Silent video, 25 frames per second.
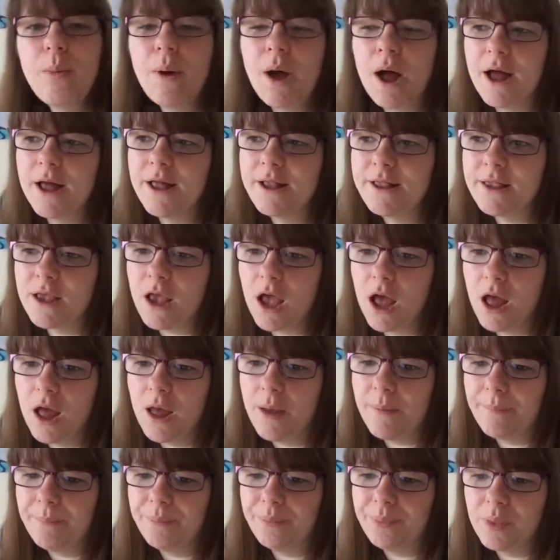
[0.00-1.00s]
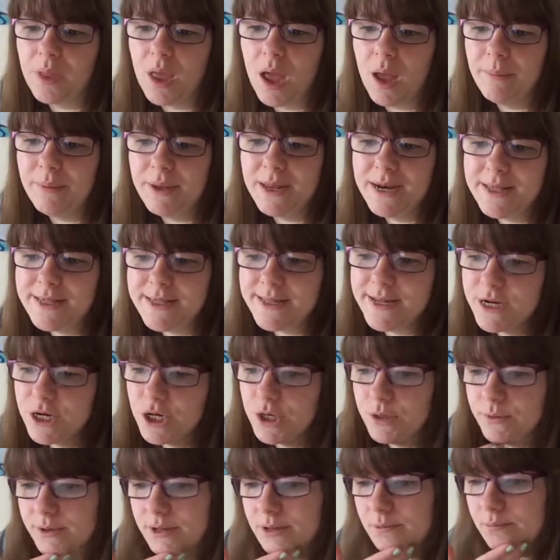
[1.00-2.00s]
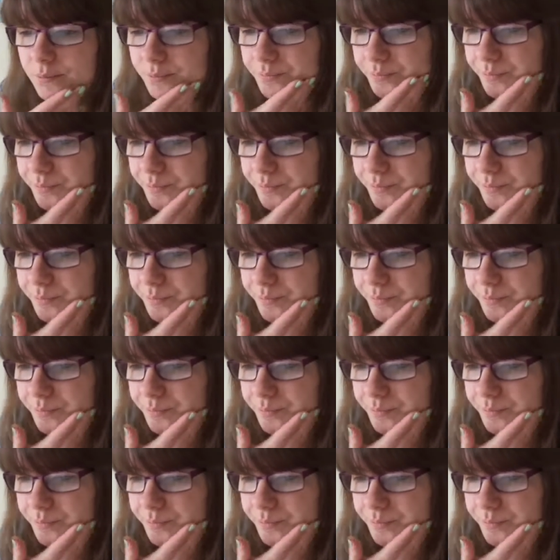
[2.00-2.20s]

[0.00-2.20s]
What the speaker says: but I'm gonna stick to it